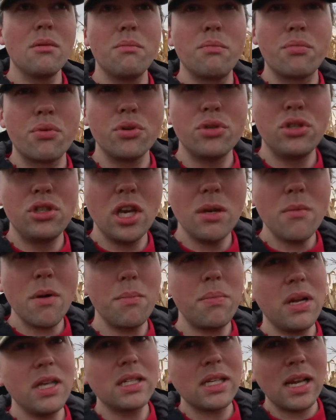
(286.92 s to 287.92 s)

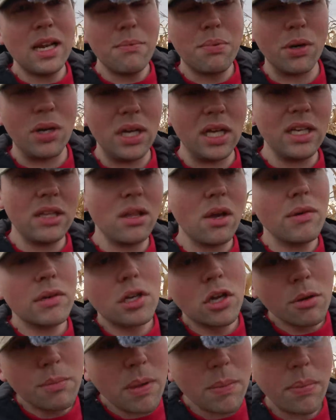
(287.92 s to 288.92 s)
presumably deliberately, though
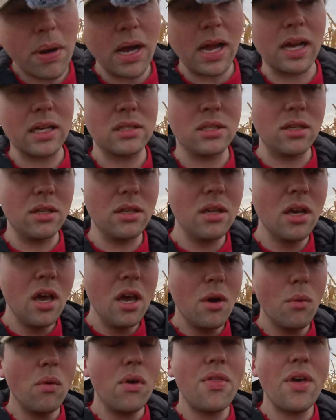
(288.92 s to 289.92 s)
it could be by accident,
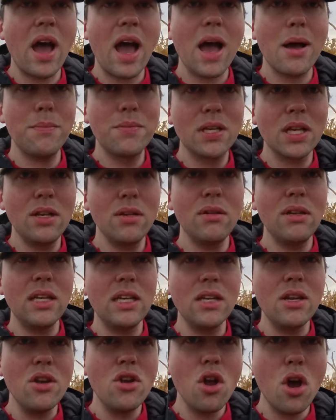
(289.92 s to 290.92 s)
with
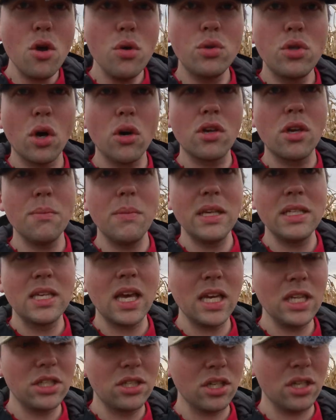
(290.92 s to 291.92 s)
absolutely no
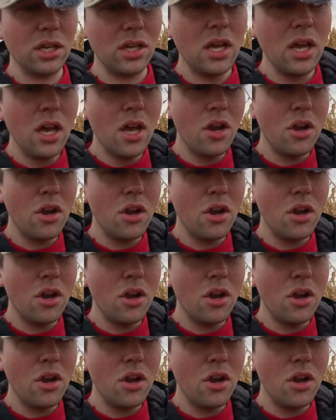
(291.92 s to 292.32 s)
documentation,